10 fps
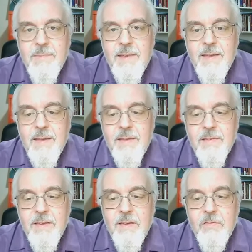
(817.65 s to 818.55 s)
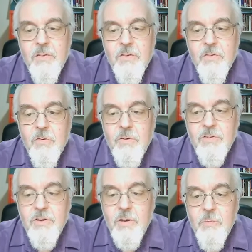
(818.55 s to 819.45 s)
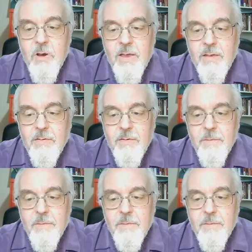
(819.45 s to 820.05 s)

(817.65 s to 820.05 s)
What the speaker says: Thank you for your thoughts and your prayers.